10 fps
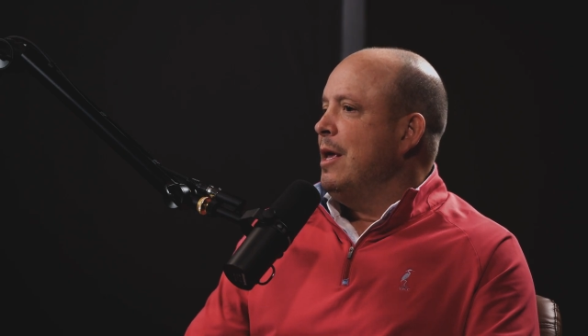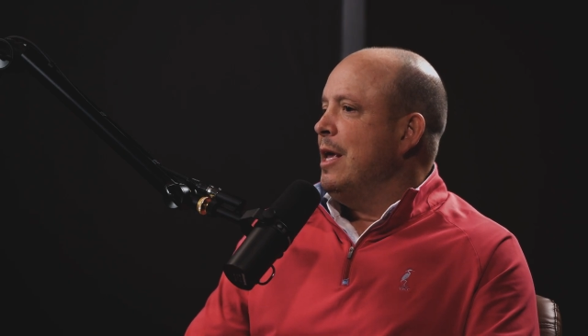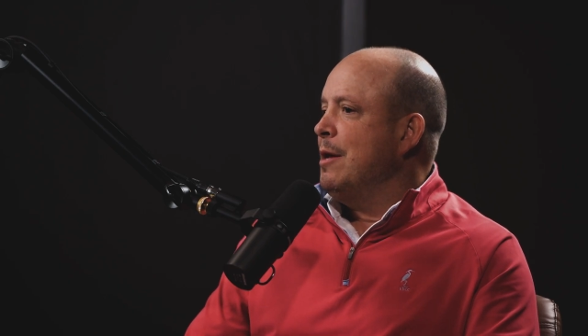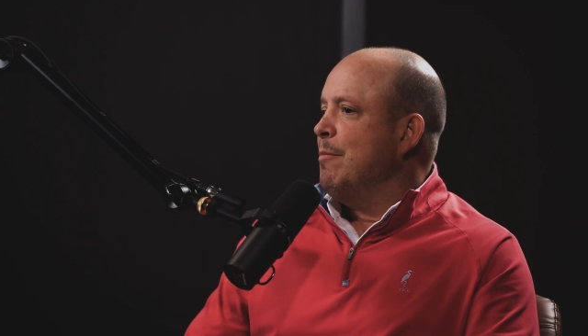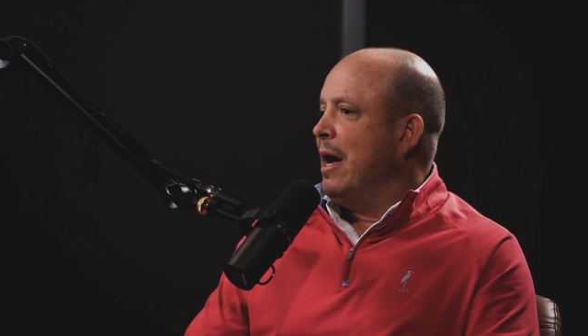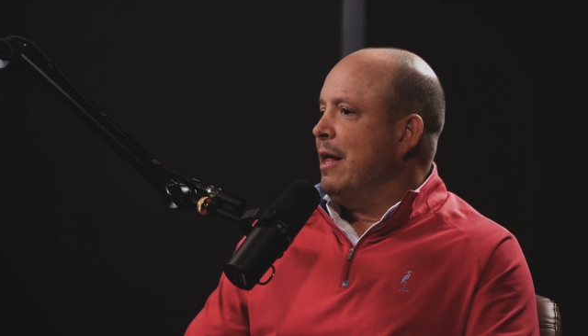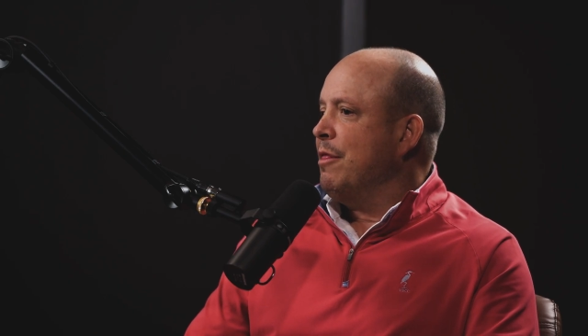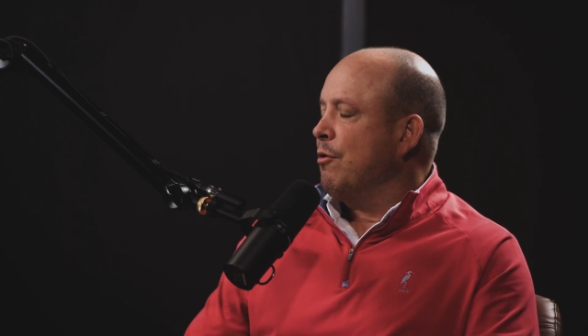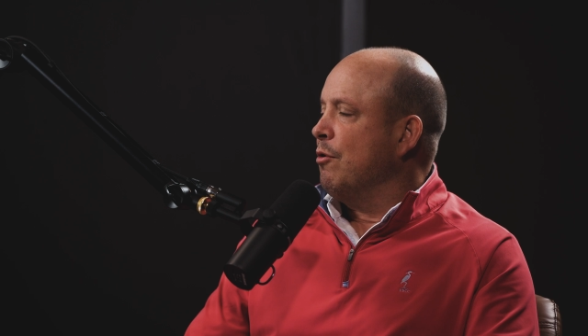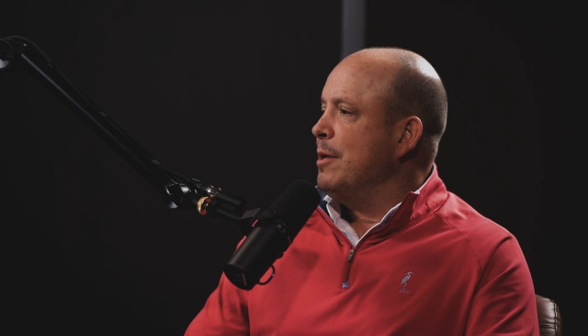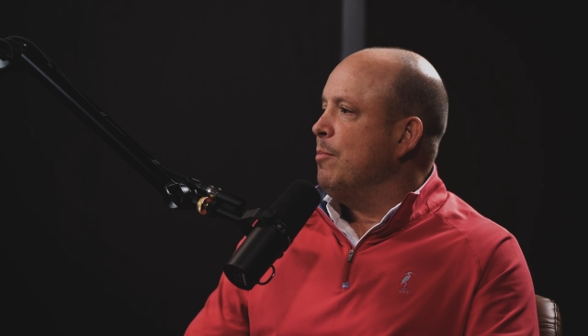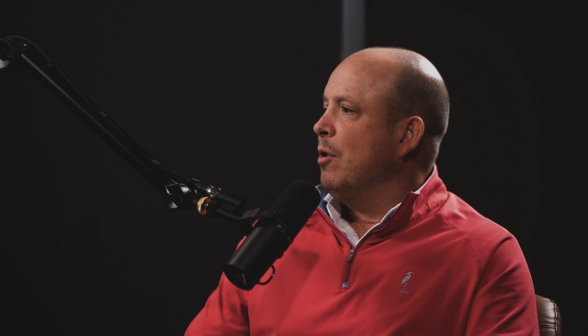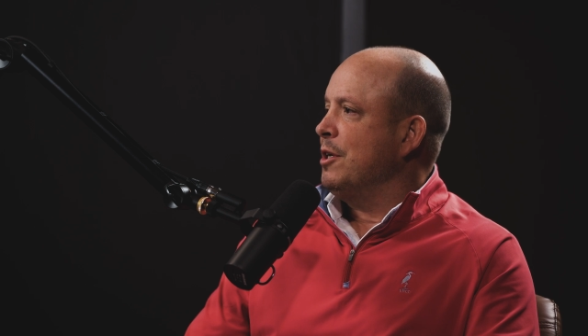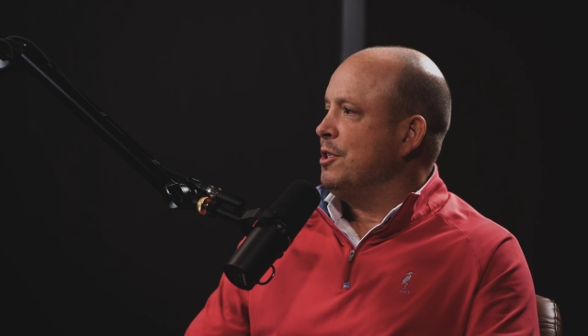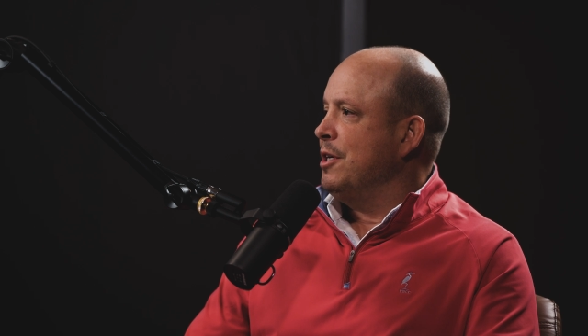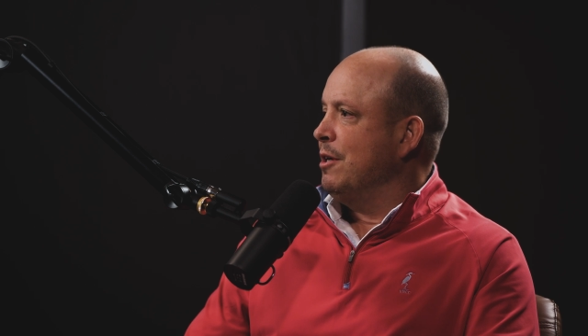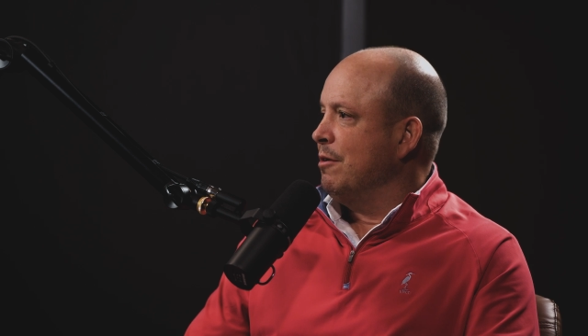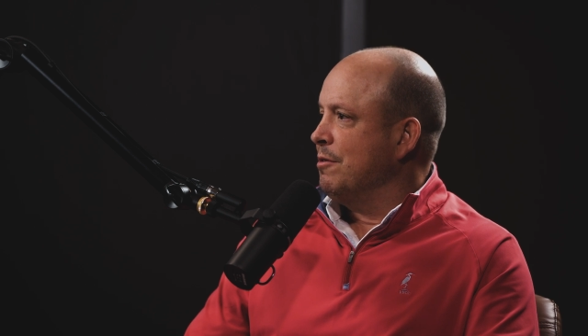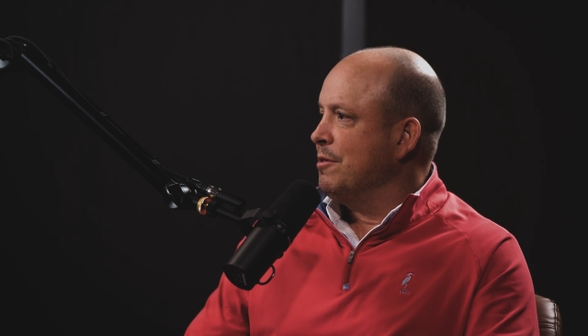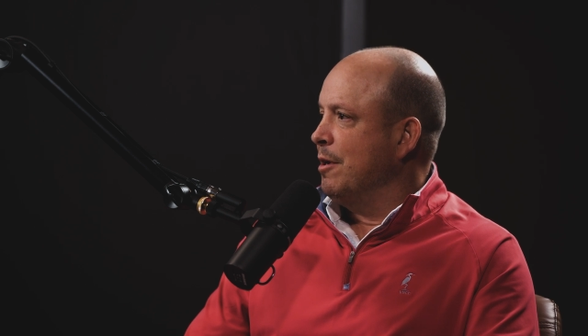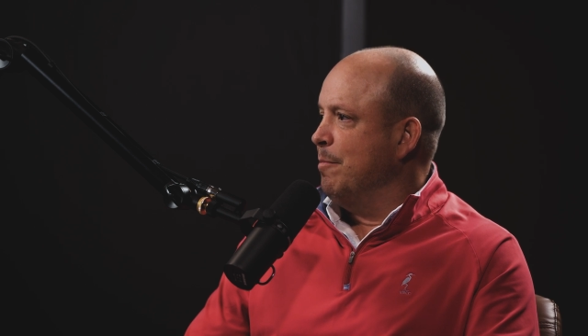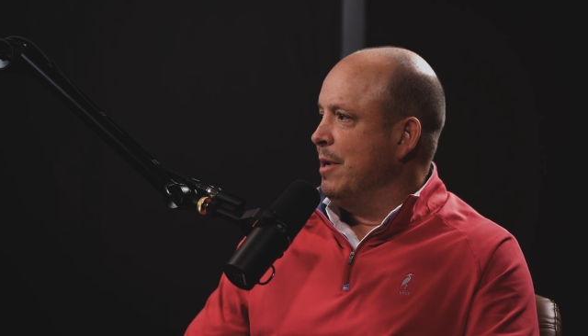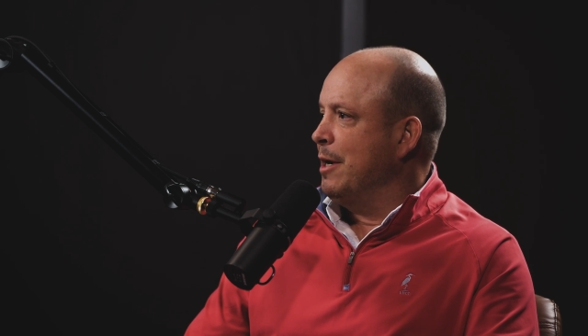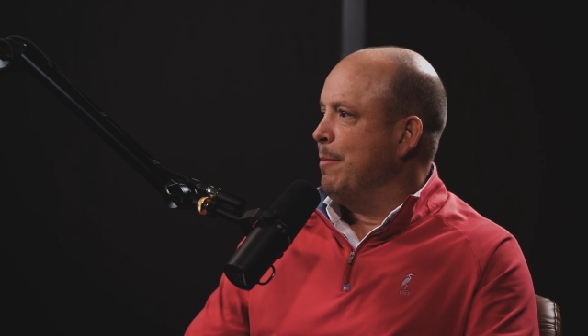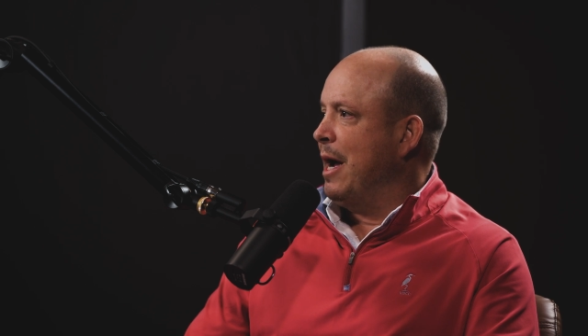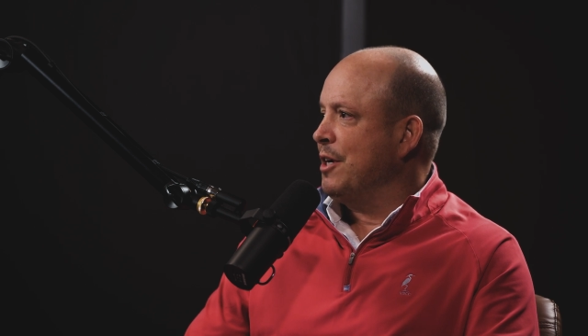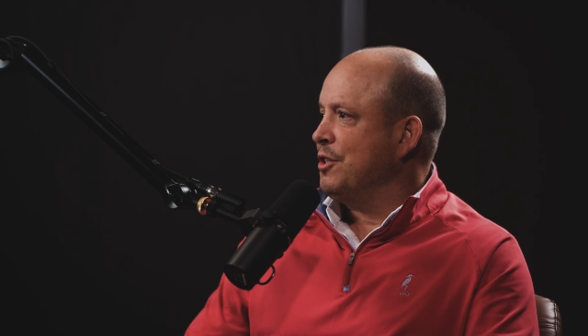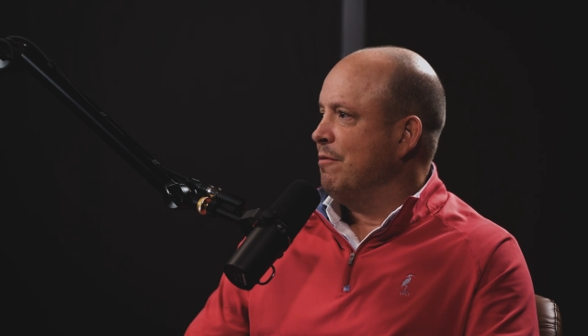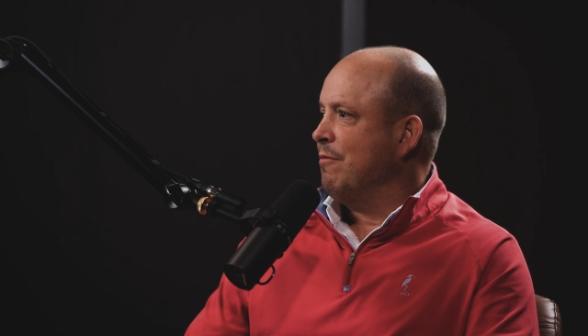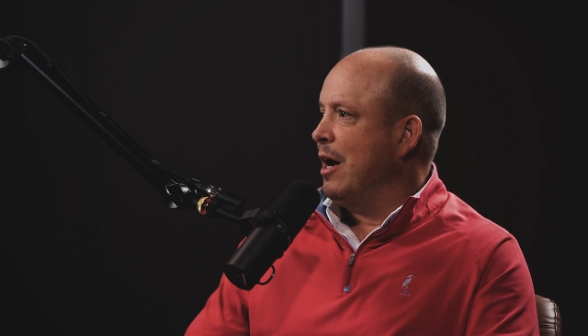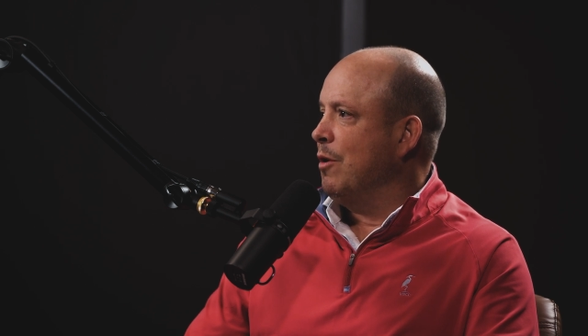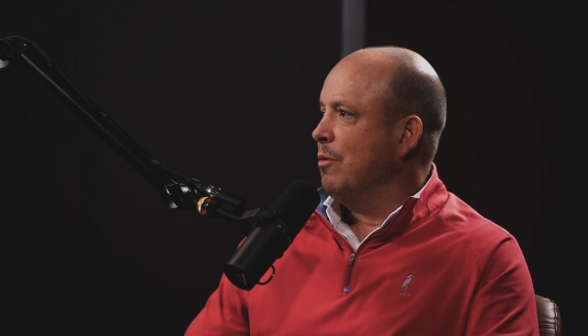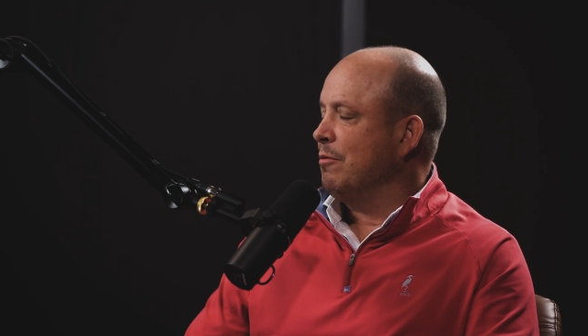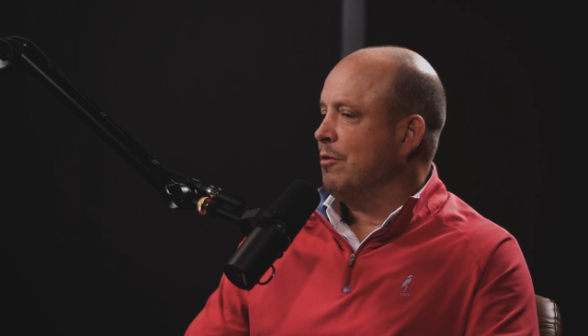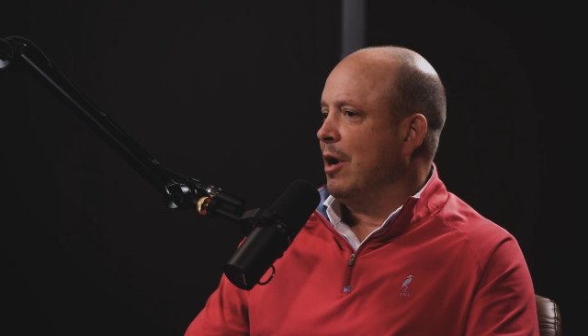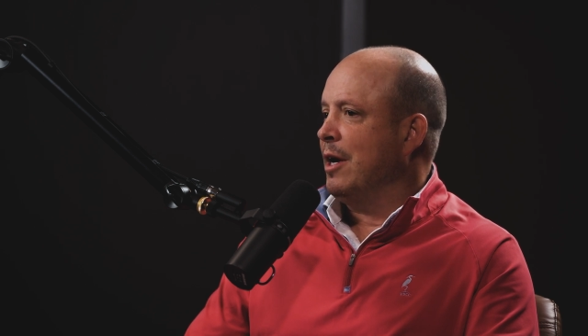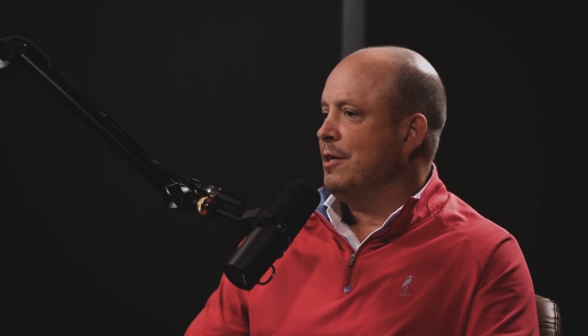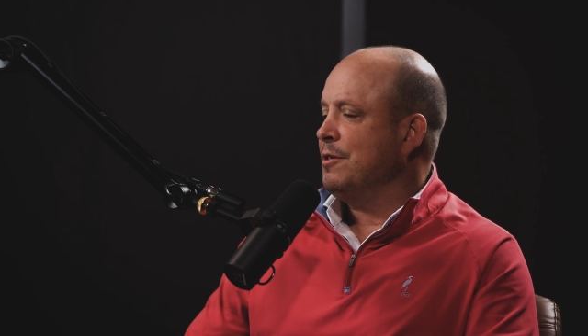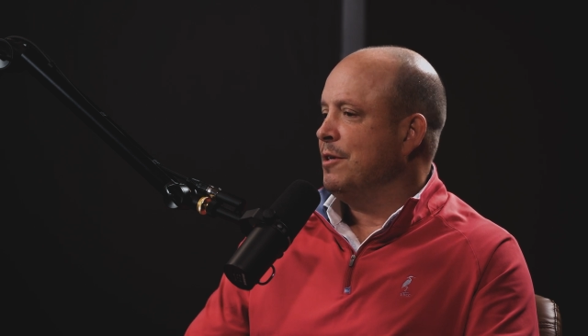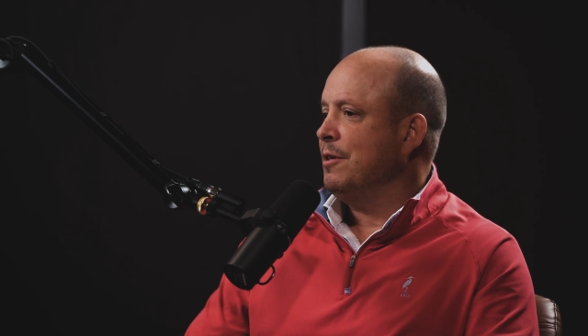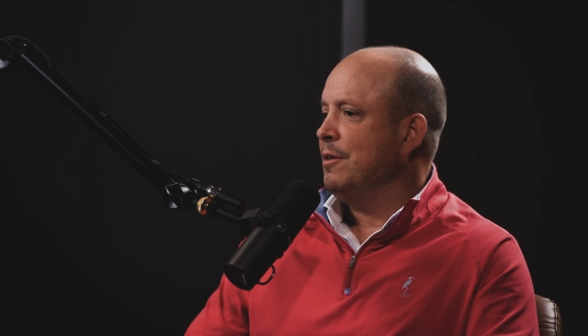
In my thirty plus years of being a passionate follower of Christ,